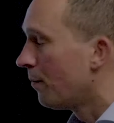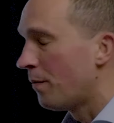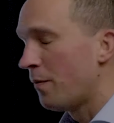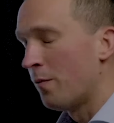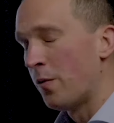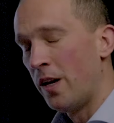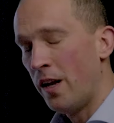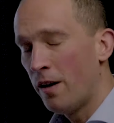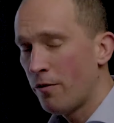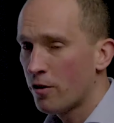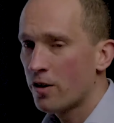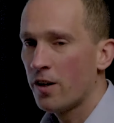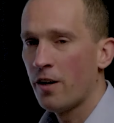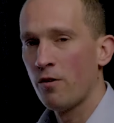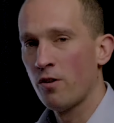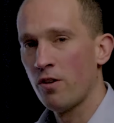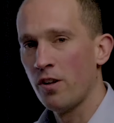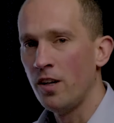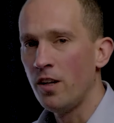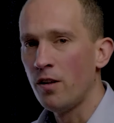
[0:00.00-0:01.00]
Whenever
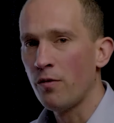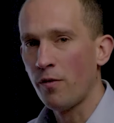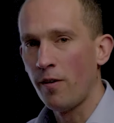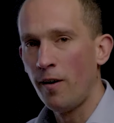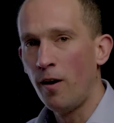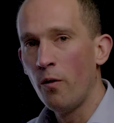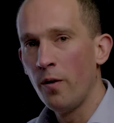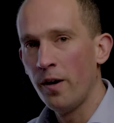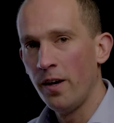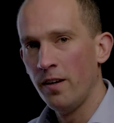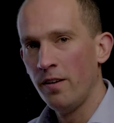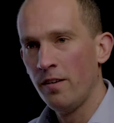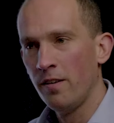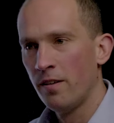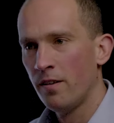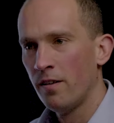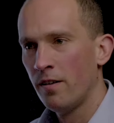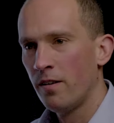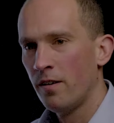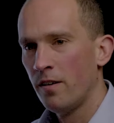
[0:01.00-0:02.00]
there is a heat flowing,
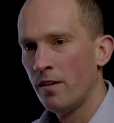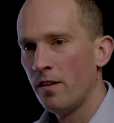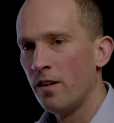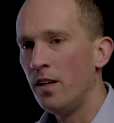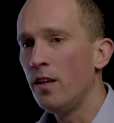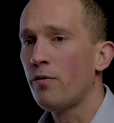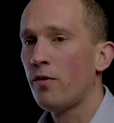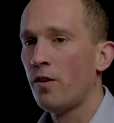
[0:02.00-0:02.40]
heat